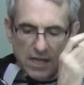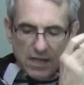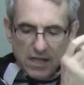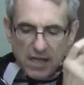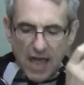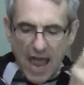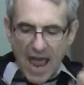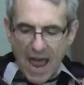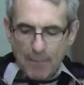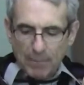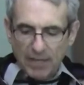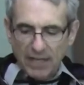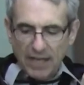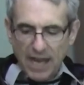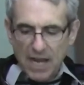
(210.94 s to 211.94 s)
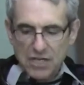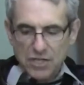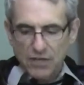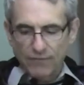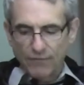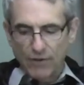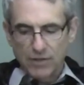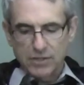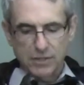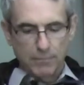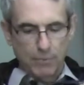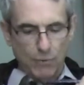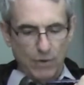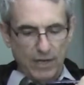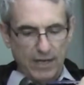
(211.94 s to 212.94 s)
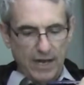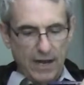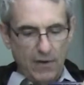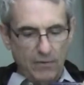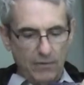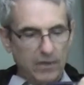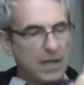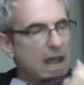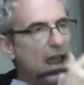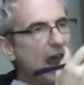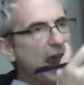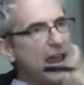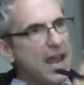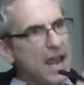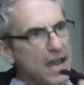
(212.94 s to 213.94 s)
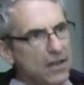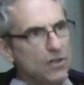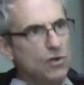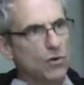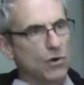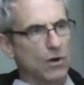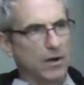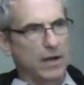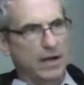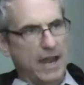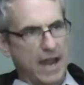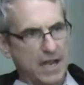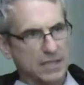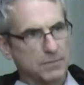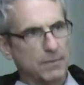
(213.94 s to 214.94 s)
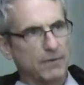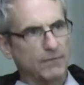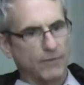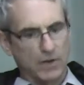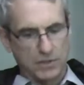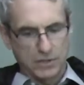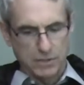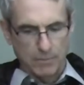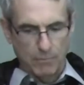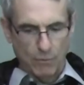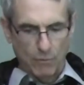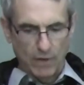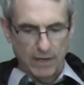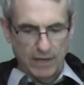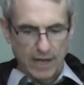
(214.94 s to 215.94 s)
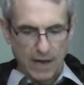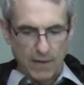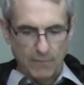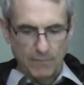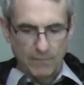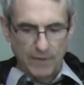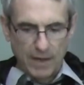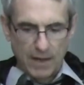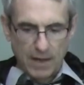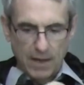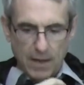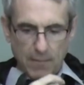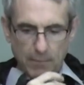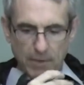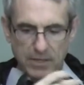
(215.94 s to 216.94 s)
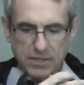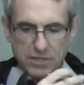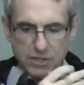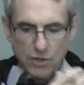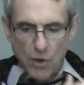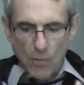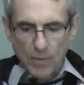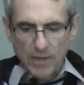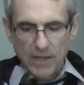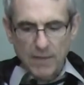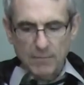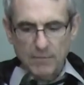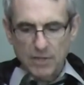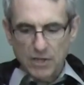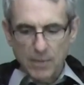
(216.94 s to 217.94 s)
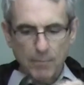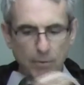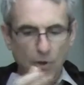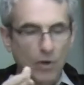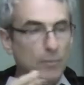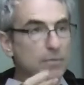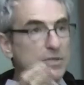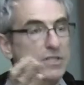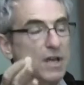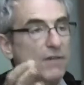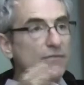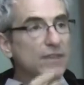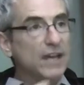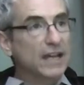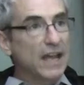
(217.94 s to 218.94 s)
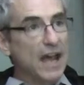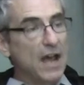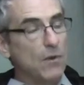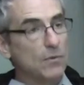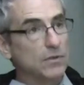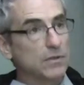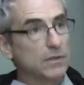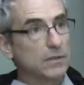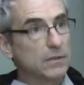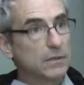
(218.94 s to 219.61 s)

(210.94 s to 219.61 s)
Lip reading: the application function point count and your enhancement function point count, but scoping them to the purpose of the count.